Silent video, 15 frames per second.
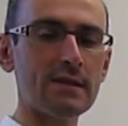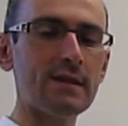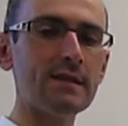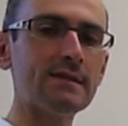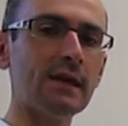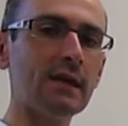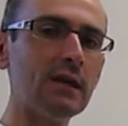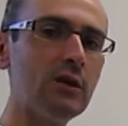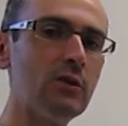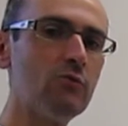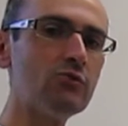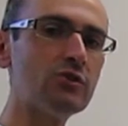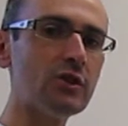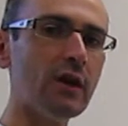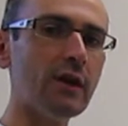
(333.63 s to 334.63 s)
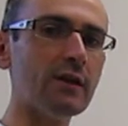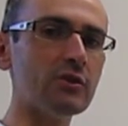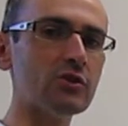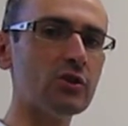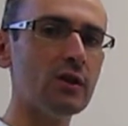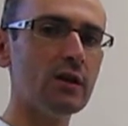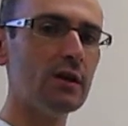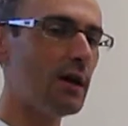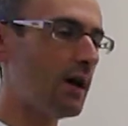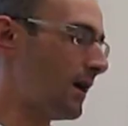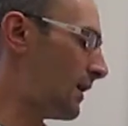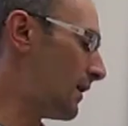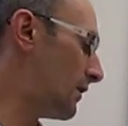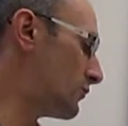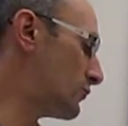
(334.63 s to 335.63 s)
There is a huge change
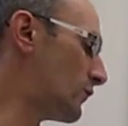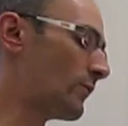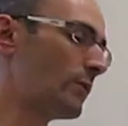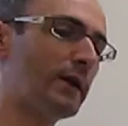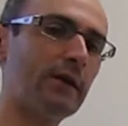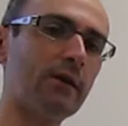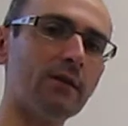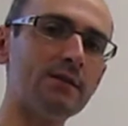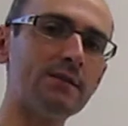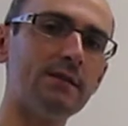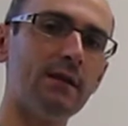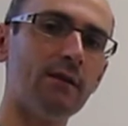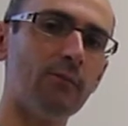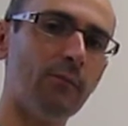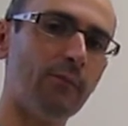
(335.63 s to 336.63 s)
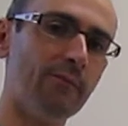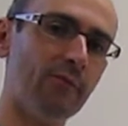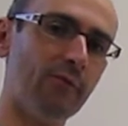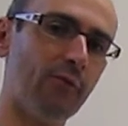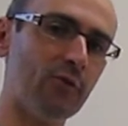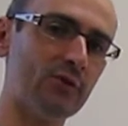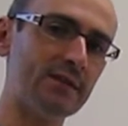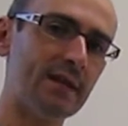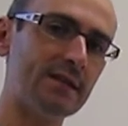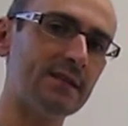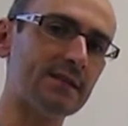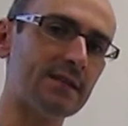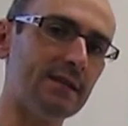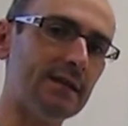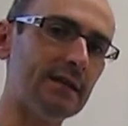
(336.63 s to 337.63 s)
uh, to the rate constant for such a
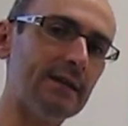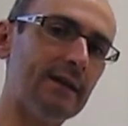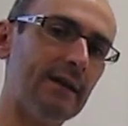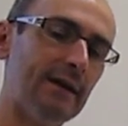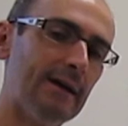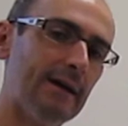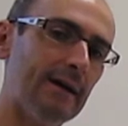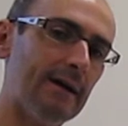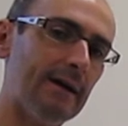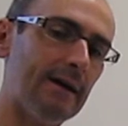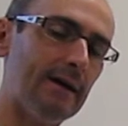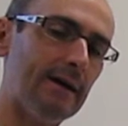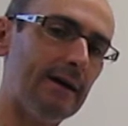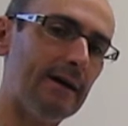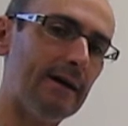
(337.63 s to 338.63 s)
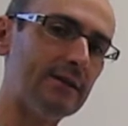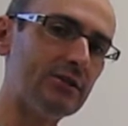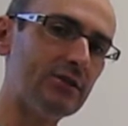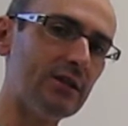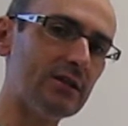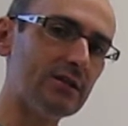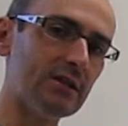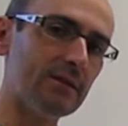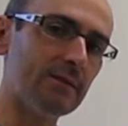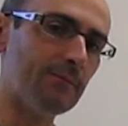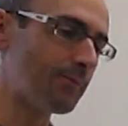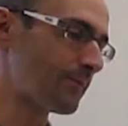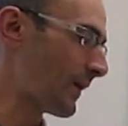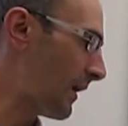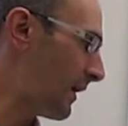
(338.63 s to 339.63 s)
slight uh, uh, change in,
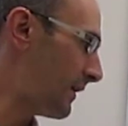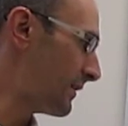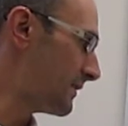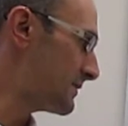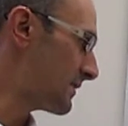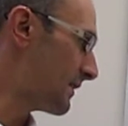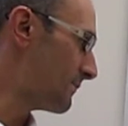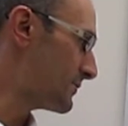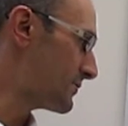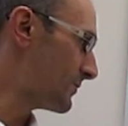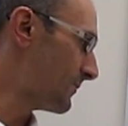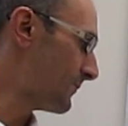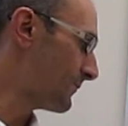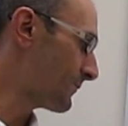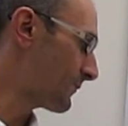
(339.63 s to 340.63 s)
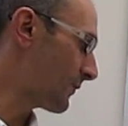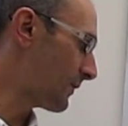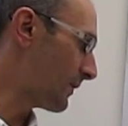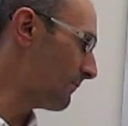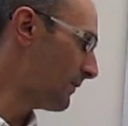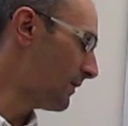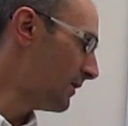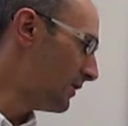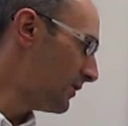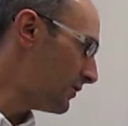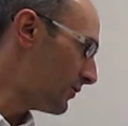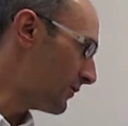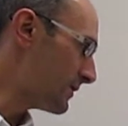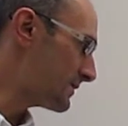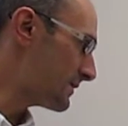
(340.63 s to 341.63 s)
uh, in temperature. Okay,
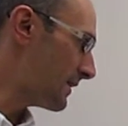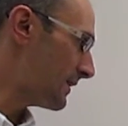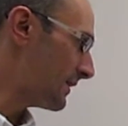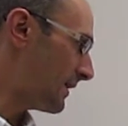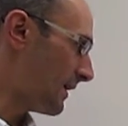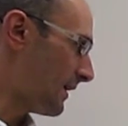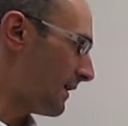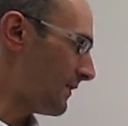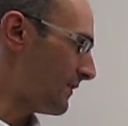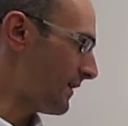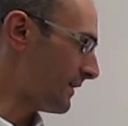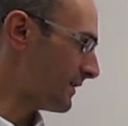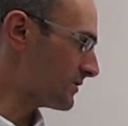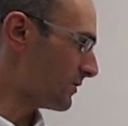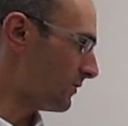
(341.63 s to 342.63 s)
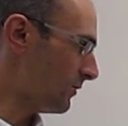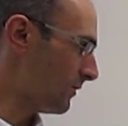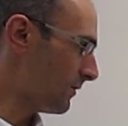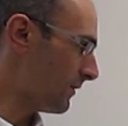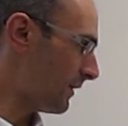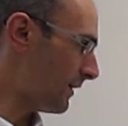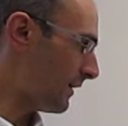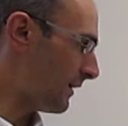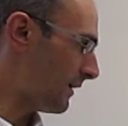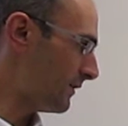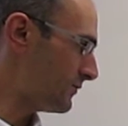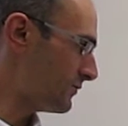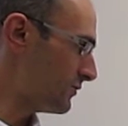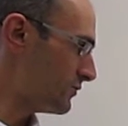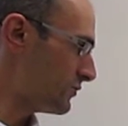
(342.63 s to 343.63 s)
notice that uh, that is all uh,
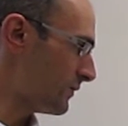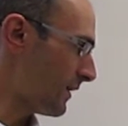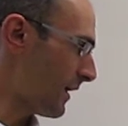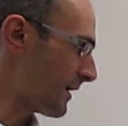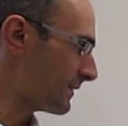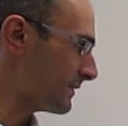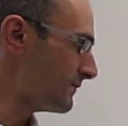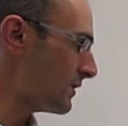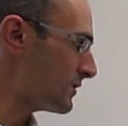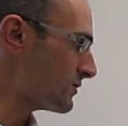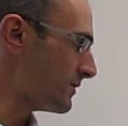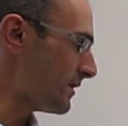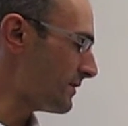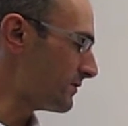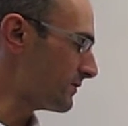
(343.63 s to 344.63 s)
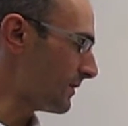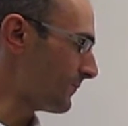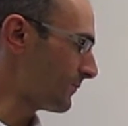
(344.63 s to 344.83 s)
due to the activation energy.